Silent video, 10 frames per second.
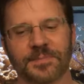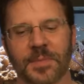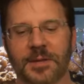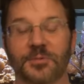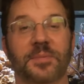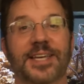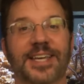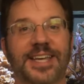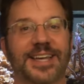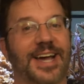Well,
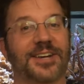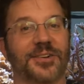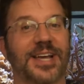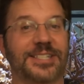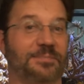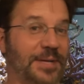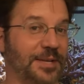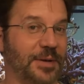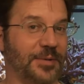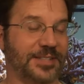me, I don't like to pee in
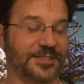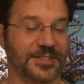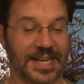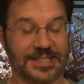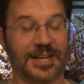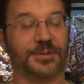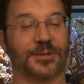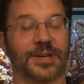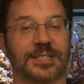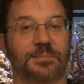my wetsuit. I definitely
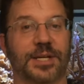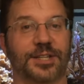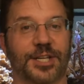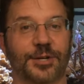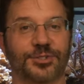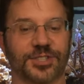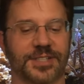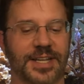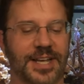don't like to pee in the ocean.